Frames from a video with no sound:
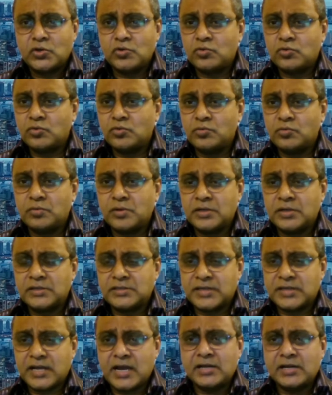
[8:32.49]
to uh,
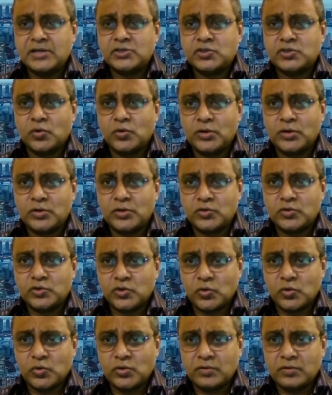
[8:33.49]
stand shoulder to
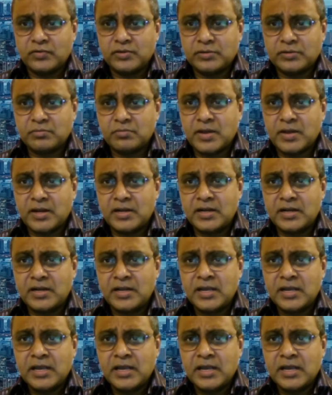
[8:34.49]
shoulder with men